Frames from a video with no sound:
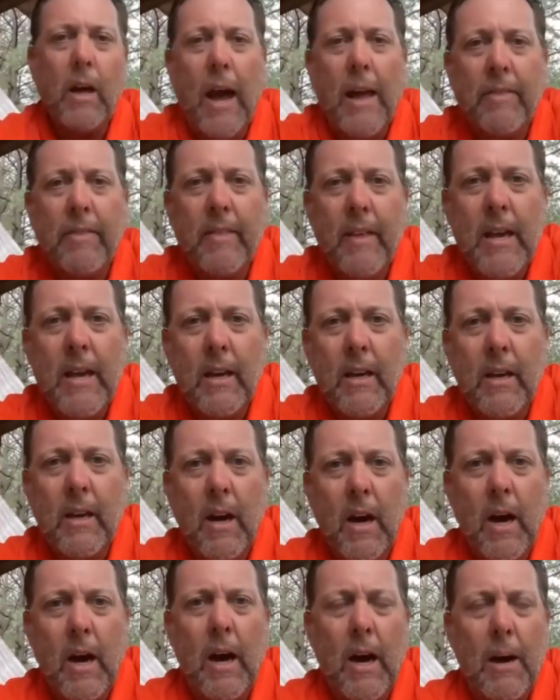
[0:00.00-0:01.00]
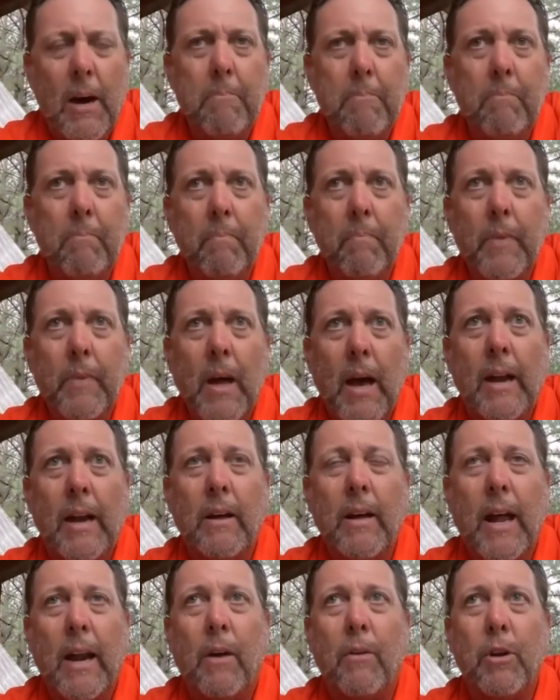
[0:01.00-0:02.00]

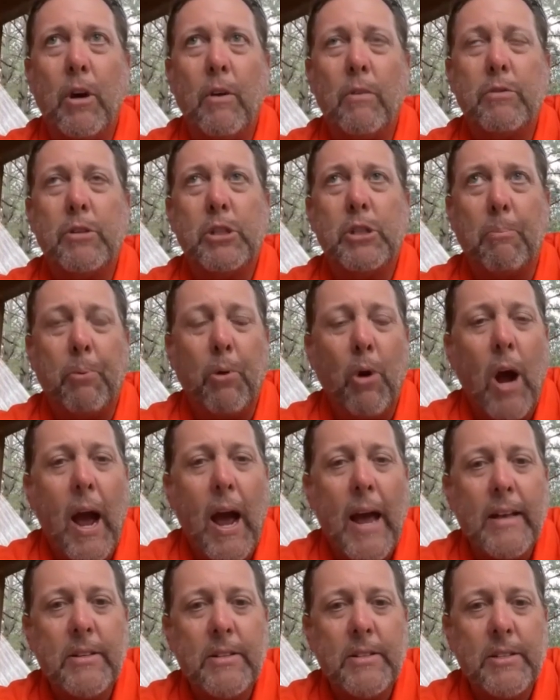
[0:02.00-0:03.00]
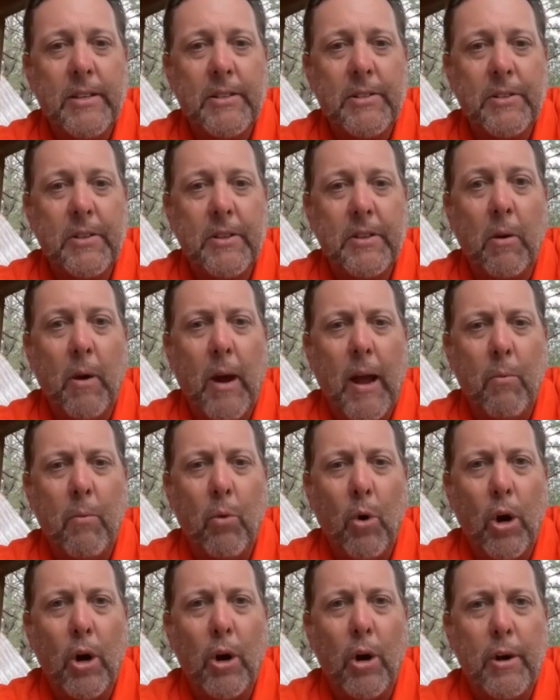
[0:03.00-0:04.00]
don't know if surprise is the right
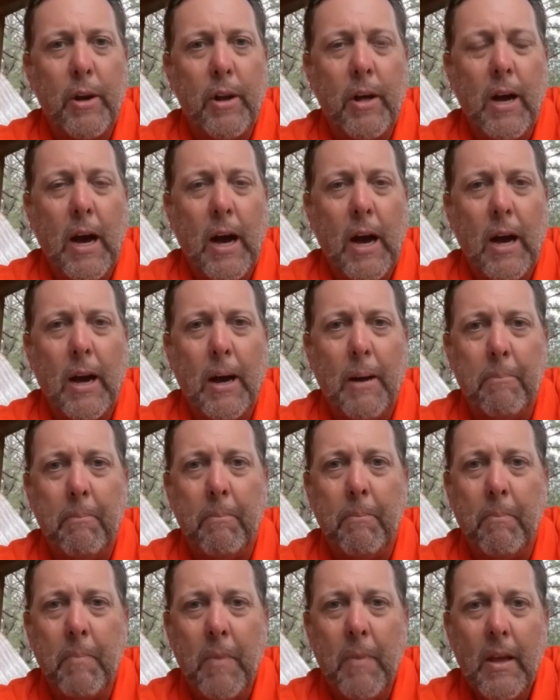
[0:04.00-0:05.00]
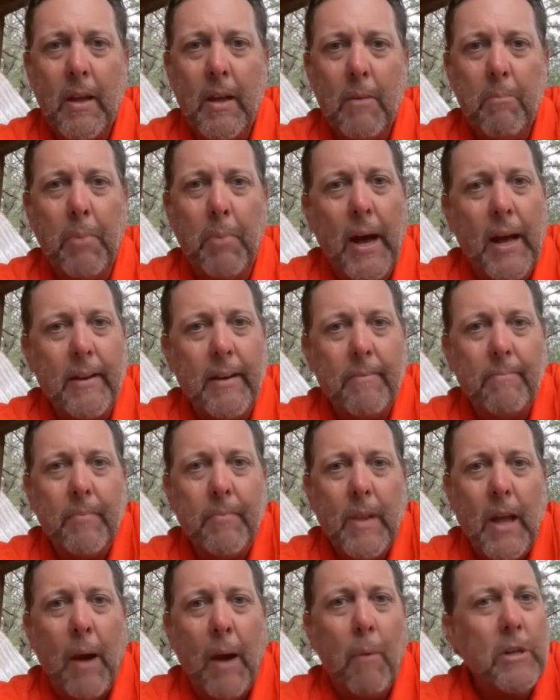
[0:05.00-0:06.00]
word, but
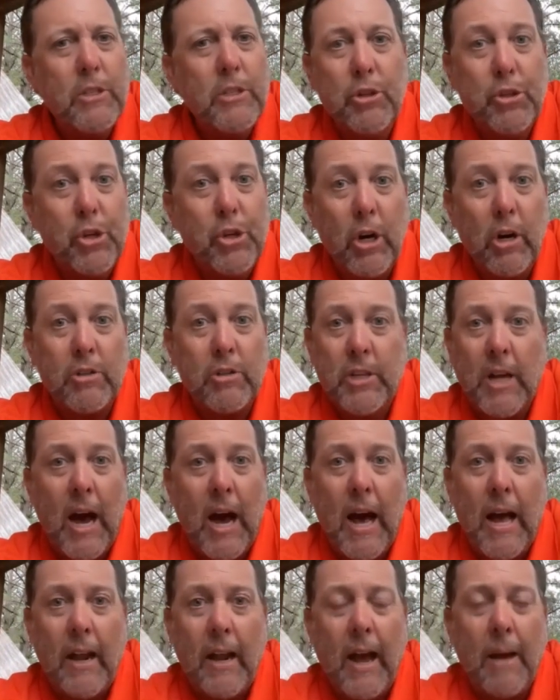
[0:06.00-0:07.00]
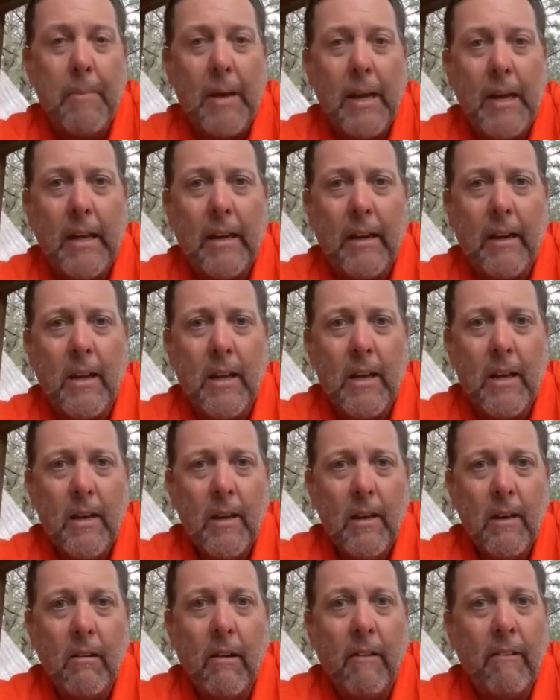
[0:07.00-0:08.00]
I wasn't sure, Scott. I mean,
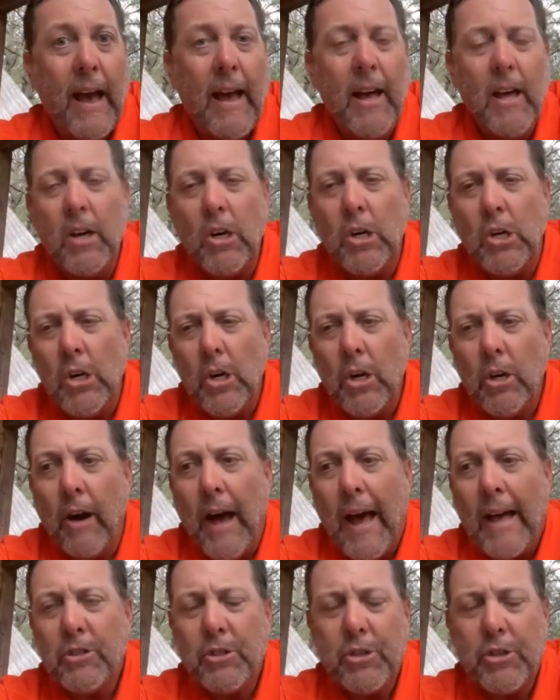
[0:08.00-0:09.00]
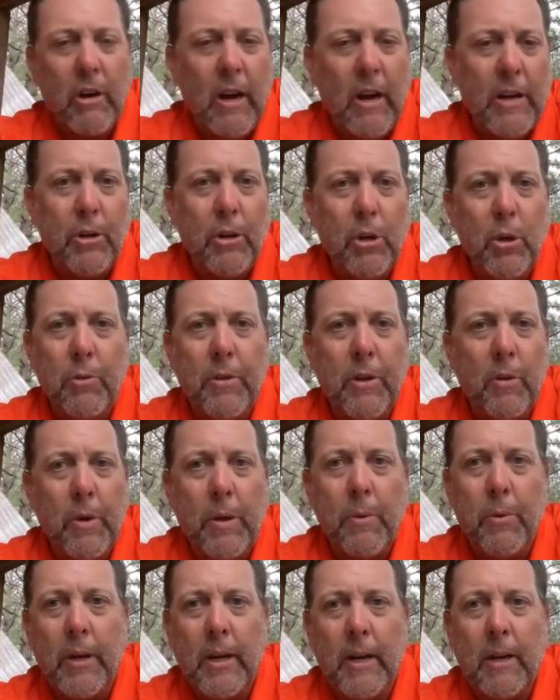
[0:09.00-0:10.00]
last year I knew that
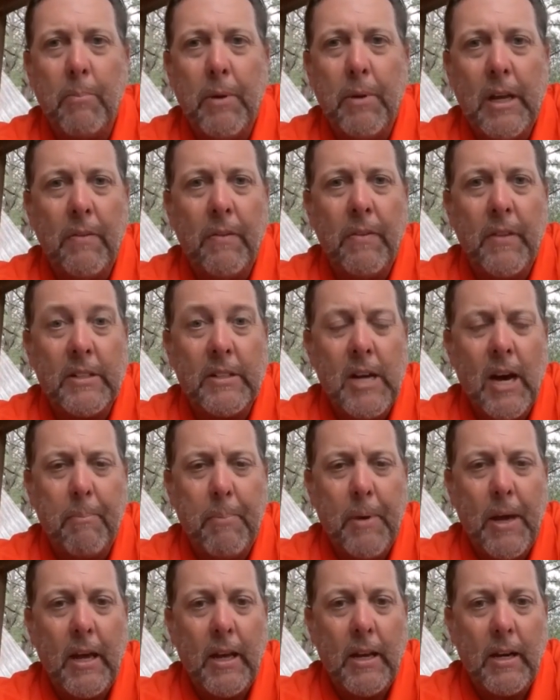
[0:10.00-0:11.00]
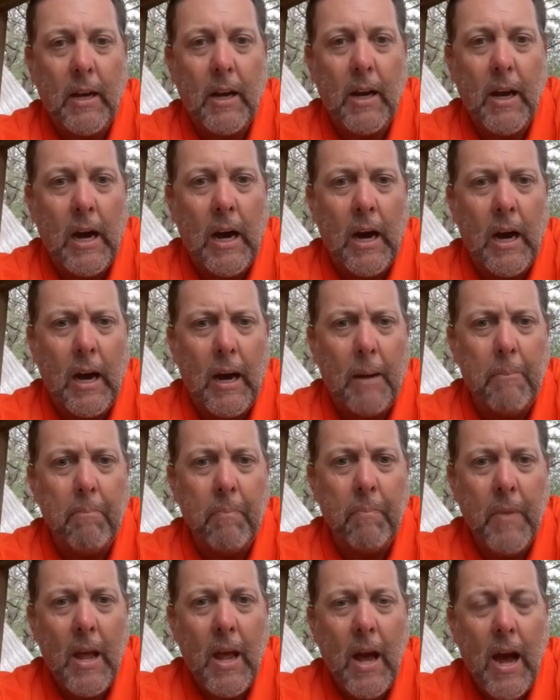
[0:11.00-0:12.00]
we were going to be in the top eight.
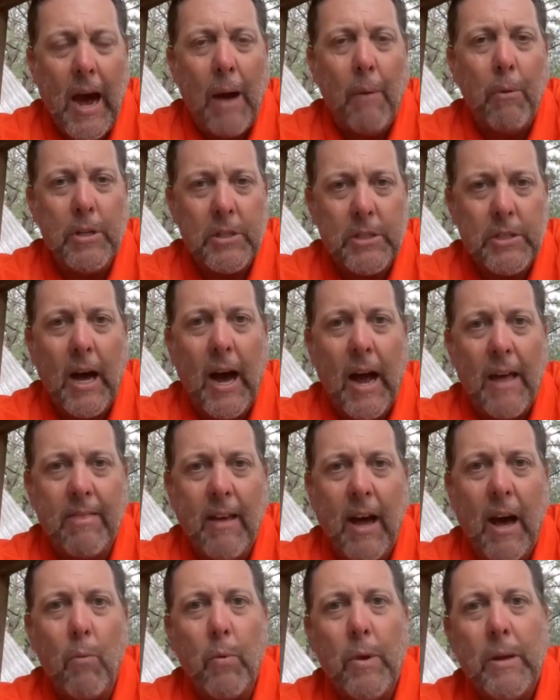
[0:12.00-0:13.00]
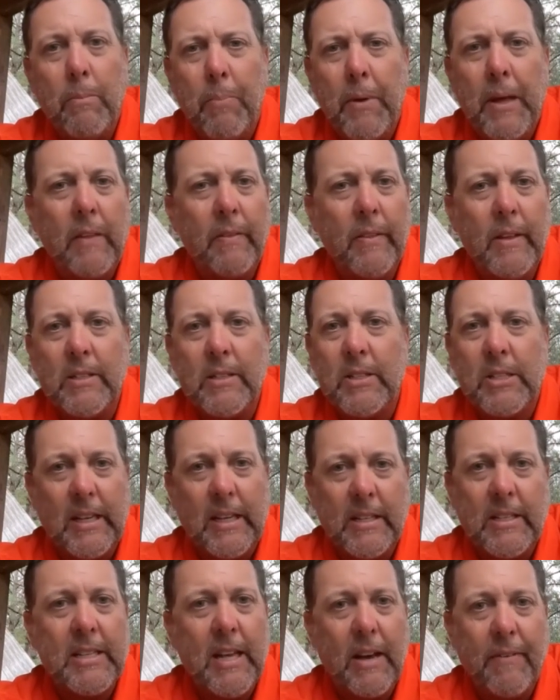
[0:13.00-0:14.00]
I thought we'd be in the
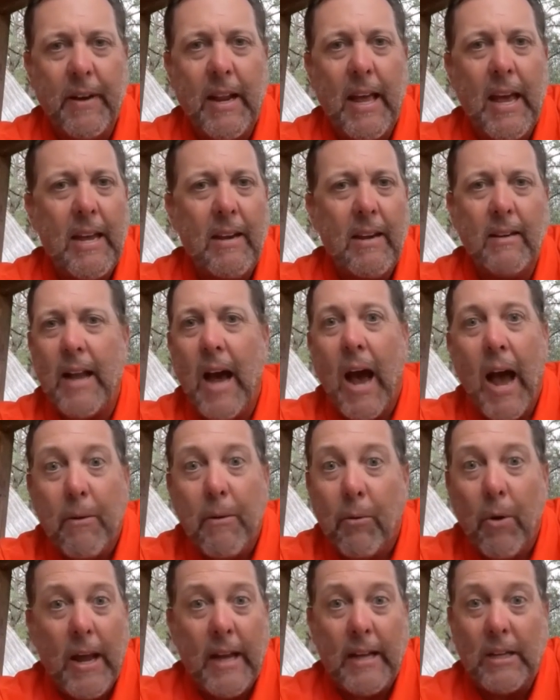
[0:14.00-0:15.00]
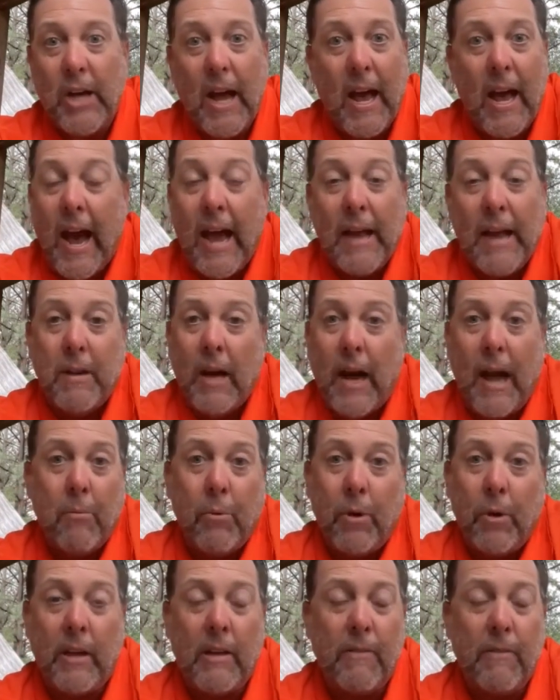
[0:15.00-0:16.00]
6, 7, 8, 9 range. I
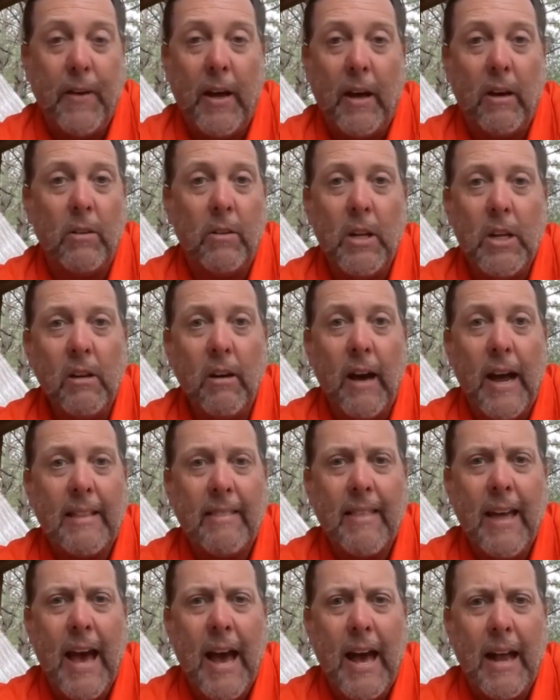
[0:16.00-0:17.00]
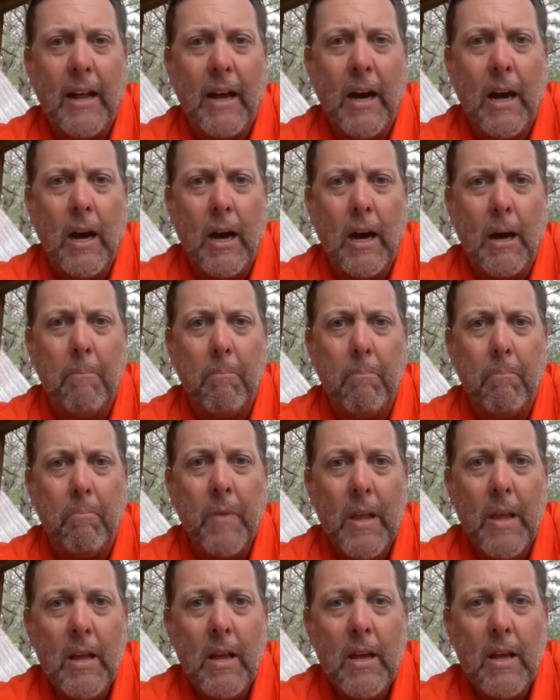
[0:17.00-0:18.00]
really felt like that. You
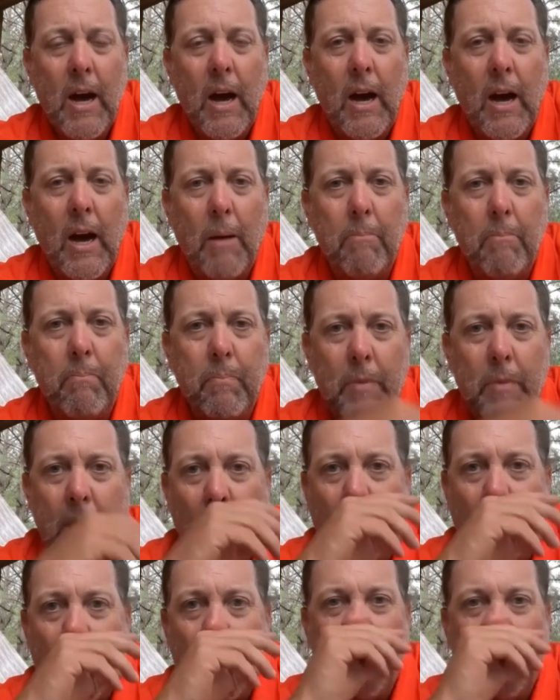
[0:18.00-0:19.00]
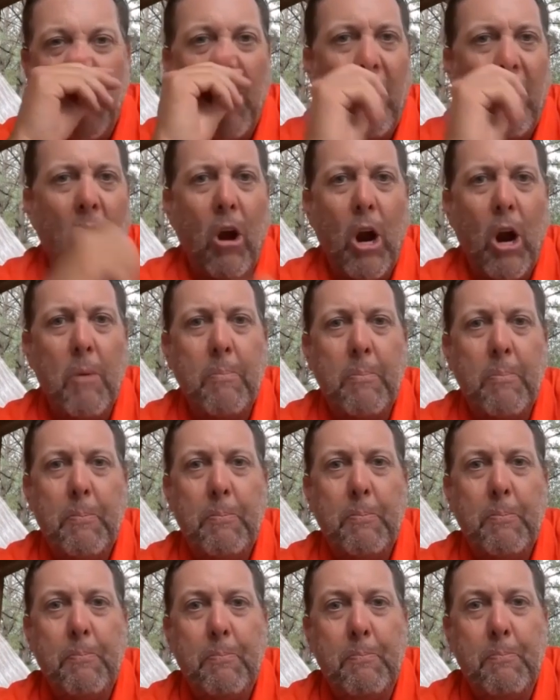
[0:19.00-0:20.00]
know, even though our
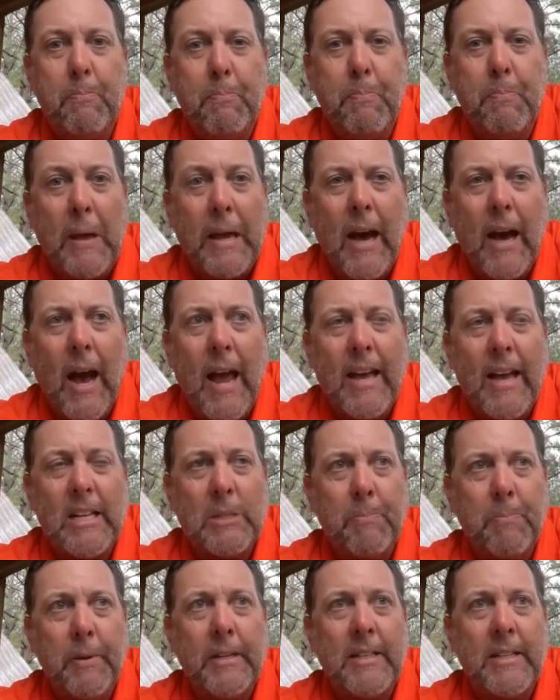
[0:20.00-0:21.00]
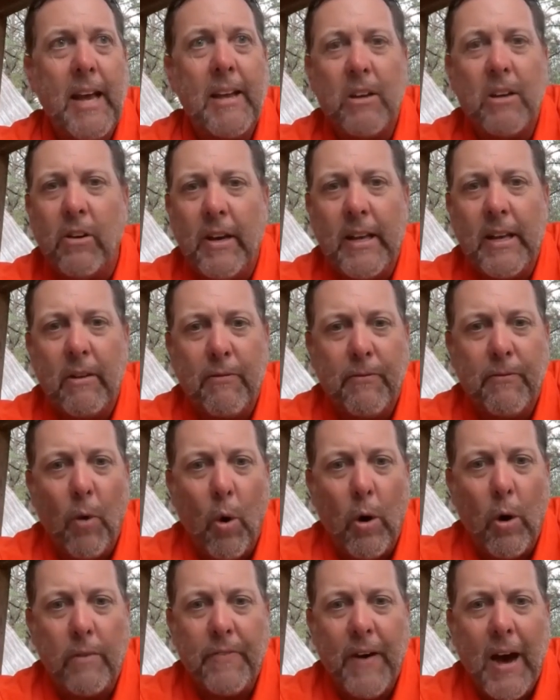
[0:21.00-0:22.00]
RPI has been dangling
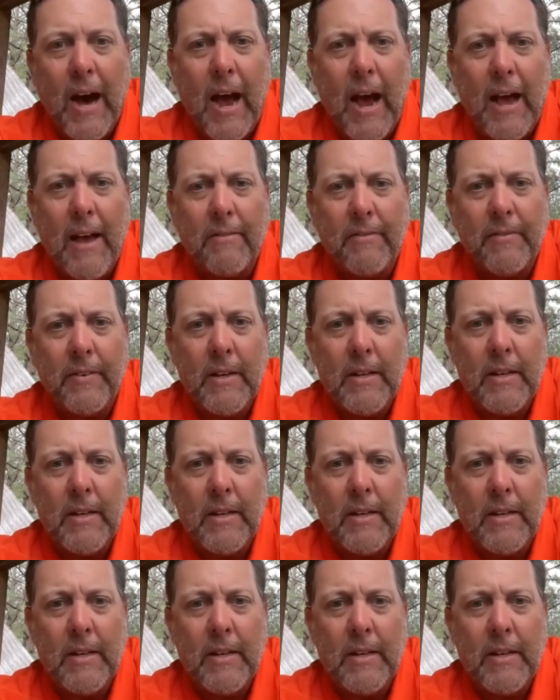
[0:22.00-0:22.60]
4 and 5,